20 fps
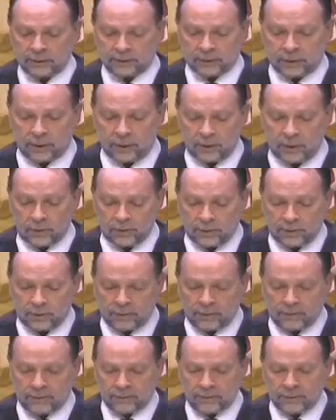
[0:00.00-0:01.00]
So
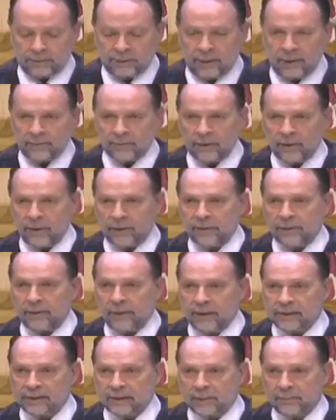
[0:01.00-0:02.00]
never
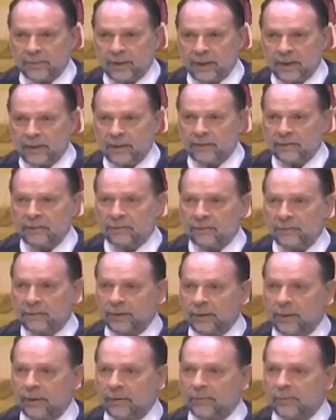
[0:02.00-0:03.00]
underestimate,
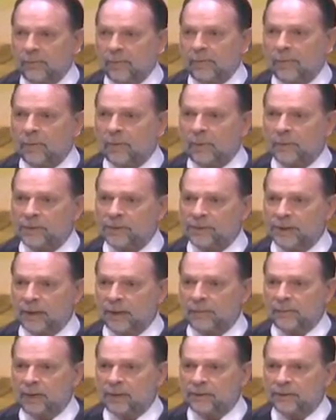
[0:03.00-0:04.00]
remember what we
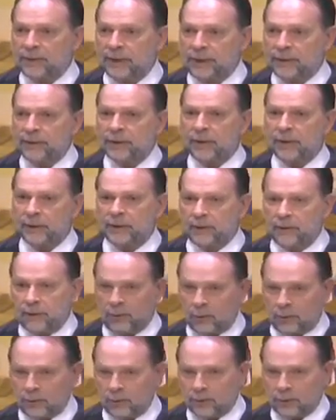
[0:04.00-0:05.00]
said about teaching
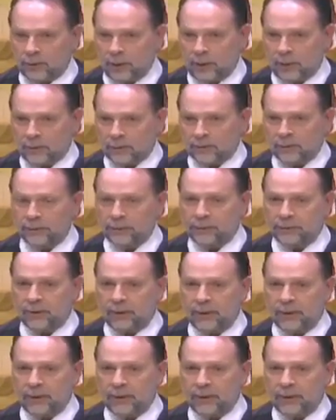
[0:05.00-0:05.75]
an old dog new